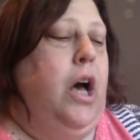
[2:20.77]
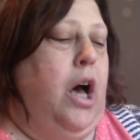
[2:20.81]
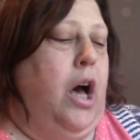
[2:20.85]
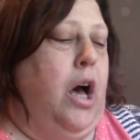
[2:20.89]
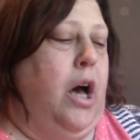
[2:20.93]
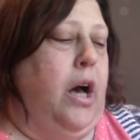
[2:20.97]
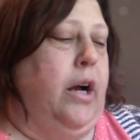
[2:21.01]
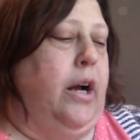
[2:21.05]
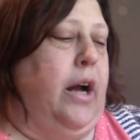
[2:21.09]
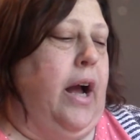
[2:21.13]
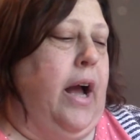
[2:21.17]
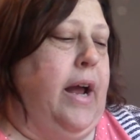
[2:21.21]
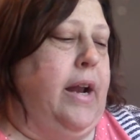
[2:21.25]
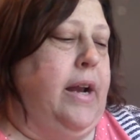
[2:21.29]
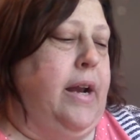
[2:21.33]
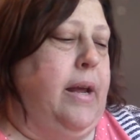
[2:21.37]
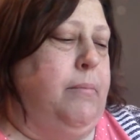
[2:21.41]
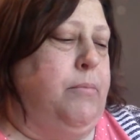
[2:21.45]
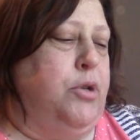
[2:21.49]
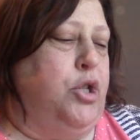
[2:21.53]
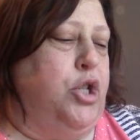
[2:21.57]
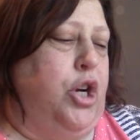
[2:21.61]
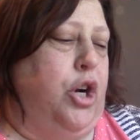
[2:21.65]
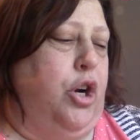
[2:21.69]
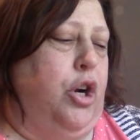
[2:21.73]
A guy
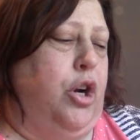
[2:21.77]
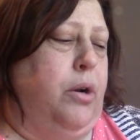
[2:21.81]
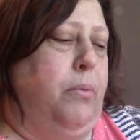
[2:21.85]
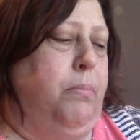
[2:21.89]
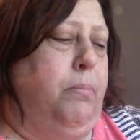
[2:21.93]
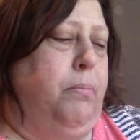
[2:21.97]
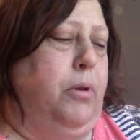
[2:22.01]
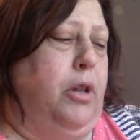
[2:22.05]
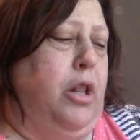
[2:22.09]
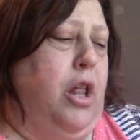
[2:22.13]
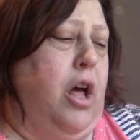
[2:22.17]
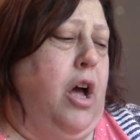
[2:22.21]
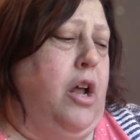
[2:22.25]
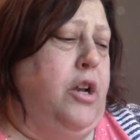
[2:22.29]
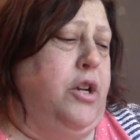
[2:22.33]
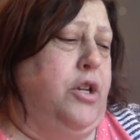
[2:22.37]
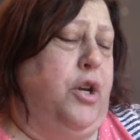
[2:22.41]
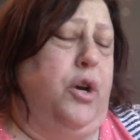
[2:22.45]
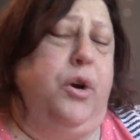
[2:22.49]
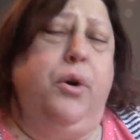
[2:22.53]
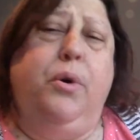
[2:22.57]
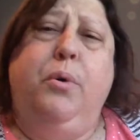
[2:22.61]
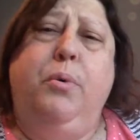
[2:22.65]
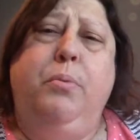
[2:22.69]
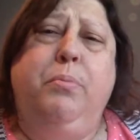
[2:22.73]
named Jared
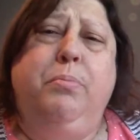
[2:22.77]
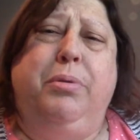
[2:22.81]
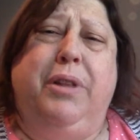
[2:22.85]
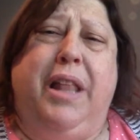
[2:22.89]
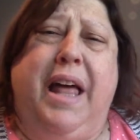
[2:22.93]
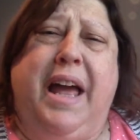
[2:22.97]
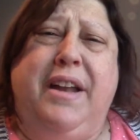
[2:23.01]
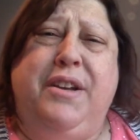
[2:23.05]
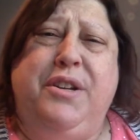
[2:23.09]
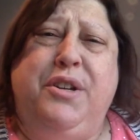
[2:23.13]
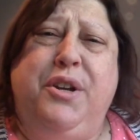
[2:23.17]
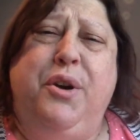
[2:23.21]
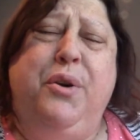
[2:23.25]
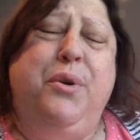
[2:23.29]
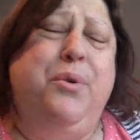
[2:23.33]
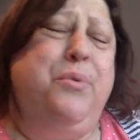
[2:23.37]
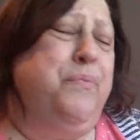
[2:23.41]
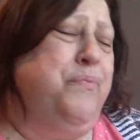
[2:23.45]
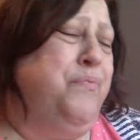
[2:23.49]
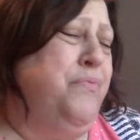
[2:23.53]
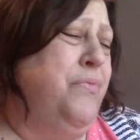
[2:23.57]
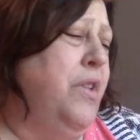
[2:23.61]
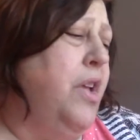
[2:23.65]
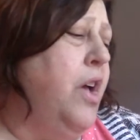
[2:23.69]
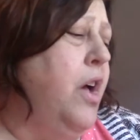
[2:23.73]

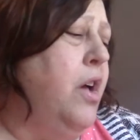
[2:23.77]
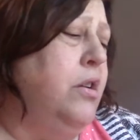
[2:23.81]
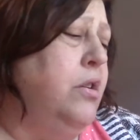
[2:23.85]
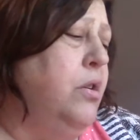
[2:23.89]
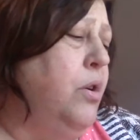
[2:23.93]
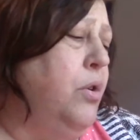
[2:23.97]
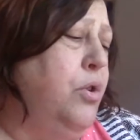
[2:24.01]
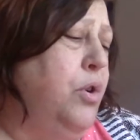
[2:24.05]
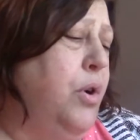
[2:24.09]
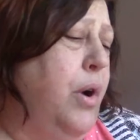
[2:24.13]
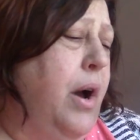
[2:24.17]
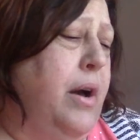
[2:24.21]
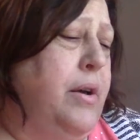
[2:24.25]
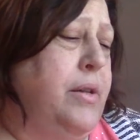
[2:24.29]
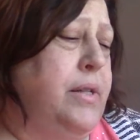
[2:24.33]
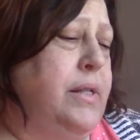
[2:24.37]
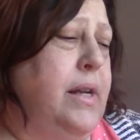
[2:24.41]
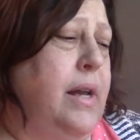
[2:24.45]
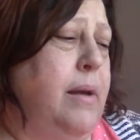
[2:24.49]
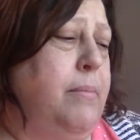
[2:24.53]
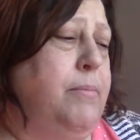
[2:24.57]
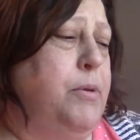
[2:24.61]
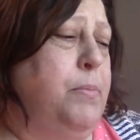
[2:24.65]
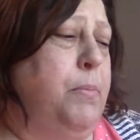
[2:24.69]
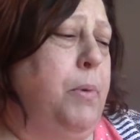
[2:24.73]
Blando, I don't know how
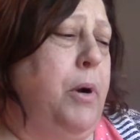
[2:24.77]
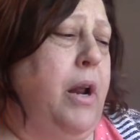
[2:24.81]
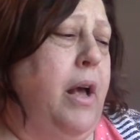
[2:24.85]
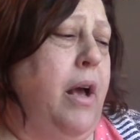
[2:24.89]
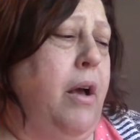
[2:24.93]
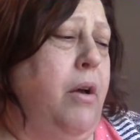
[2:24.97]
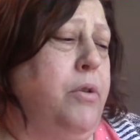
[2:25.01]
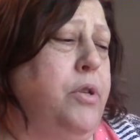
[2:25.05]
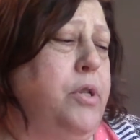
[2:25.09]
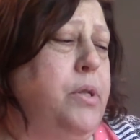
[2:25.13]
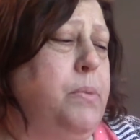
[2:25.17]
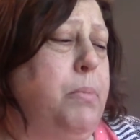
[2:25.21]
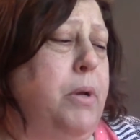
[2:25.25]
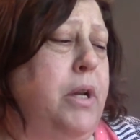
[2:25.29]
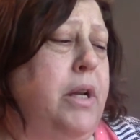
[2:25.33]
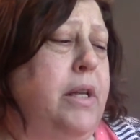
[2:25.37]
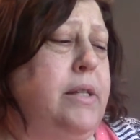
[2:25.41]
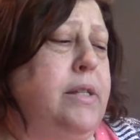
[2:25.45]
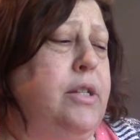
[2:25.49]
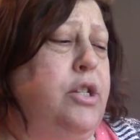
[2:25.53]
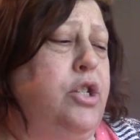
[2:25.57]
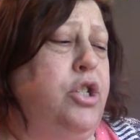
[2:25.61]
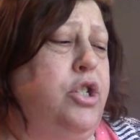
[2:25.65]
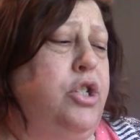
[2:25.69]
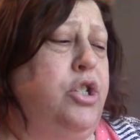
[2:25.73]
his name's pronounced, but
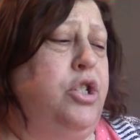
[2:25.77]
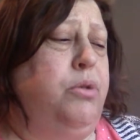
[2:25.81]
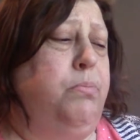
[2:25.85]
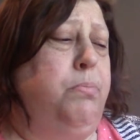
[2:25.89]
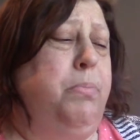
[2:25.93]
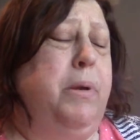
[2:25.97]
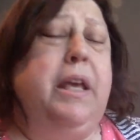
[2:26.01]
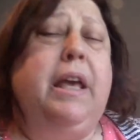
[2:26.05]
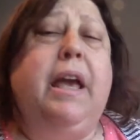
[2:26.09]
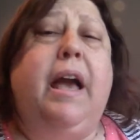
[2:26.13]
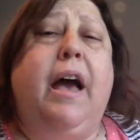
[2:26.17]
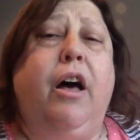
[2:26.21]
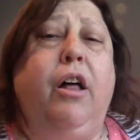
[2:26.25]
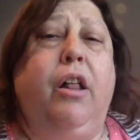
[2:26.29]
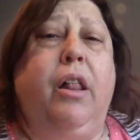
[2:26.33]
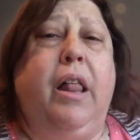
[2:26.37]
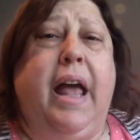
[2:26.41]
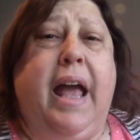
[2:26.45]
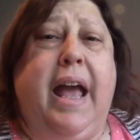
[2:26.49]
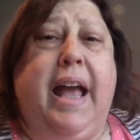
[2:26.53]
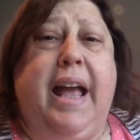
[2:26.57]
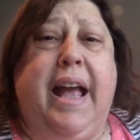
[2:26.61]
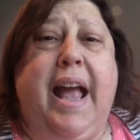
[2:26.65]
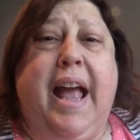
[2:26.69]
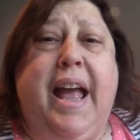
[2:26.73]
it's
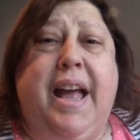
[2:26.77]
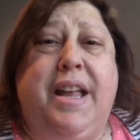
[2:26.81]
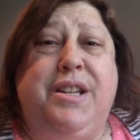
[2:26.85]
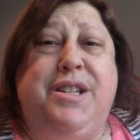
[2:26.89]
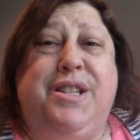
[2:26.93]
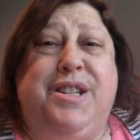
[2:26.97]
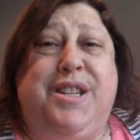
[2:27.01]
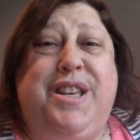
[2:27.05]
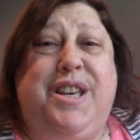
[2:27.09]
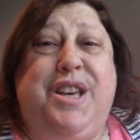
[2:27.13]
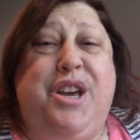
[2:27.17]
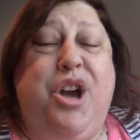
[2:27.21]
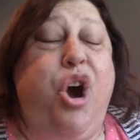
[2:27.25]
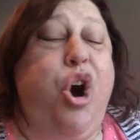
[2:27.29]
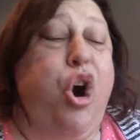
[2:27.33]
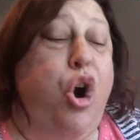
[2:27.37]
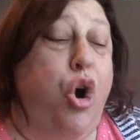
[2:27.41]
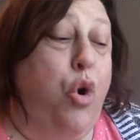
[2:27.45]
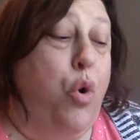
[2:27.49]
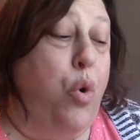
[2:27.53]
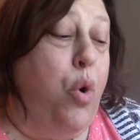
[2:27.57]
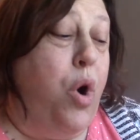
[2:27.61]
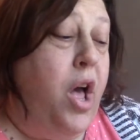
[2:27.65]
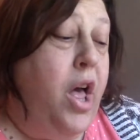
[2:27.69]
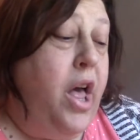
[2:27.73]

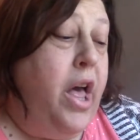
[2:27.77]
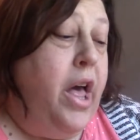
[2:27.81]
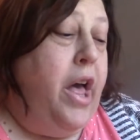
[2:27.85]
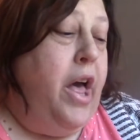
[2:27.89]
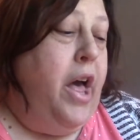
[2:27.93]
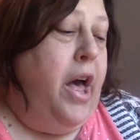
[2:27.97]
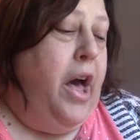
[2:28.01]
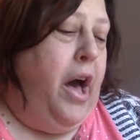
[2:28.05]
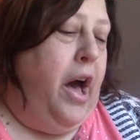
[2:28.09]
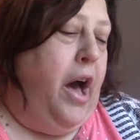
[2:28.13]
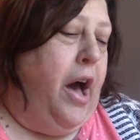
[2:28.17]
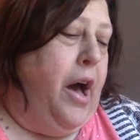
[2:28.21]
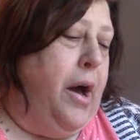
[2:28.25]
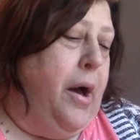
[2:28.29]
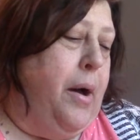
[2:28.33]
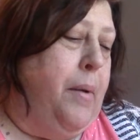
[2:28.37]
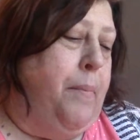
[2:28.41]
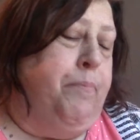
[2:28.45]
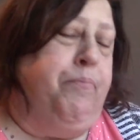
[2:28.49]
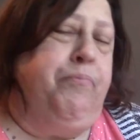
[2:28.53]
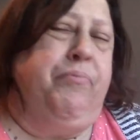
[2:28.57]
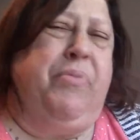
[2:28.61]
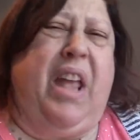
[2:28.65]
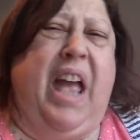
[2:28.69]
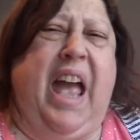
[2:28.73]
B-L-A-N-D-O,
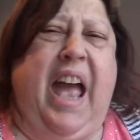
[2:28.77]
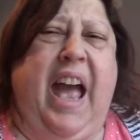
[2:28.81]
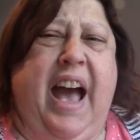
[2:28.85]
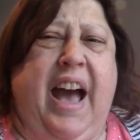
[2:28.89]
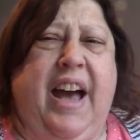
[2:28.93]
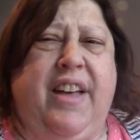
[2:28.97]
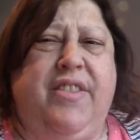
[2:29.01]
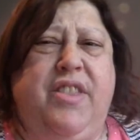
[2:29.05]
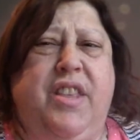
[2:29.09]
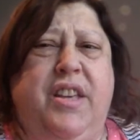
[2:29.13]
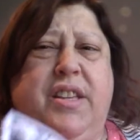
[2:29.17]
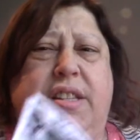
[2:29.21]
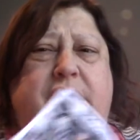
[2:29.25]
had